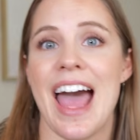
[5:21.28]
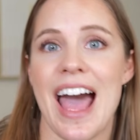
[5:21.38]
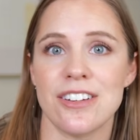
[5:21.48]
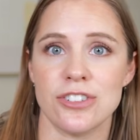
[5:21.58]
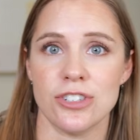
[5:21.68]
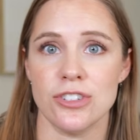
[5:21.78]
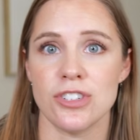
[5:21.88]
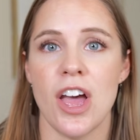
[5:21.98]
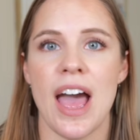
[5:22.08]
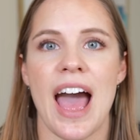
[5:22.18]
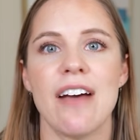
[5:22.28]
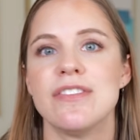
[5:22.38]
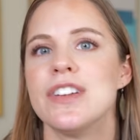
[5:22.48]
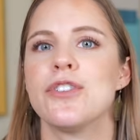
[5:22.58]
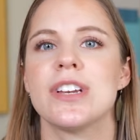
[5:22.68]
actors have
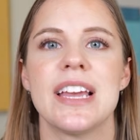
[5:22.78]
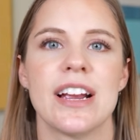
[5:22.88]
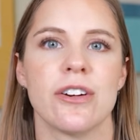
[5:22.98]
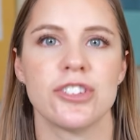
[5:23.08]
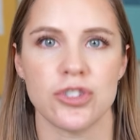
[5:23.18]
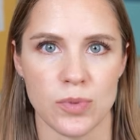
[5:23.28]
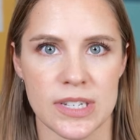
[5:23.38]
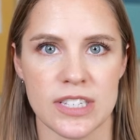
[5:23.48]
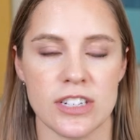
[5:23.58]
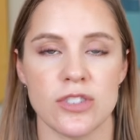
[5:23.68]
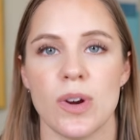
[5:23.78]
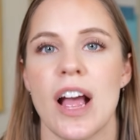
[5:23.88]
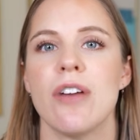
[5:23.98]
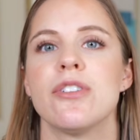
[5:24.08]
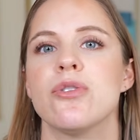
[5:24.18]
different characteristics or
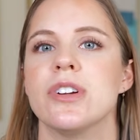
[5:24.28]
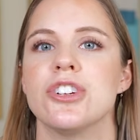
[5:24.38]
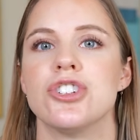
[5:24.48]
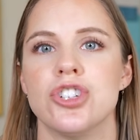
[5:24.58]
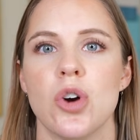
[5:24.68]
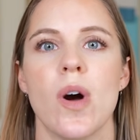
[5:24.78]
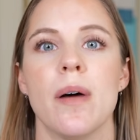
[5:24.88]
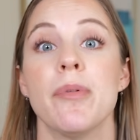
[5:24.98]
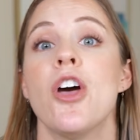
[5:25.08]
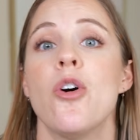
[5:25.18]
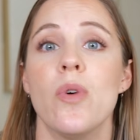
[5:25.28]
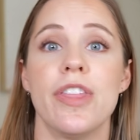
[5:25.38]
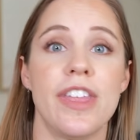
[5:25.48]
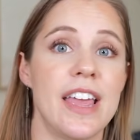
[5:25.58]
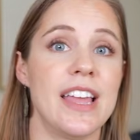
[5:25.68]
how they're going to show up
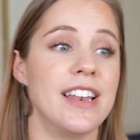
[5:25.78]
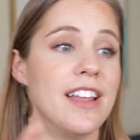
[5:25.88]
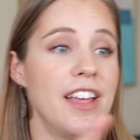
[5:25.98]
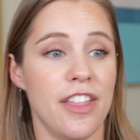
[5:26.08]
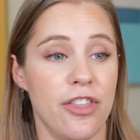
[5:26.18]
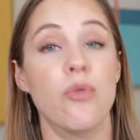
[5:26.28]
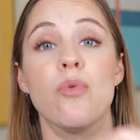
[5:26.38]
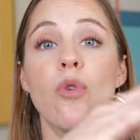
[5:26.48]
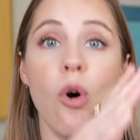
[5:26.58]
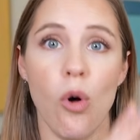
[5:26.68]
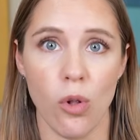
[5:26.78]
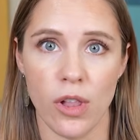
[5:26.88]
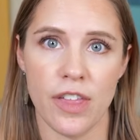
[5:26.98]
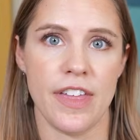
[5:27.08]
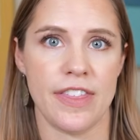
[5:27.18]
within the
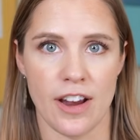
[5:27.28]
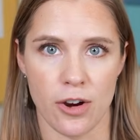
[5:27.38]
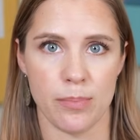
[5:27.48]
role that they are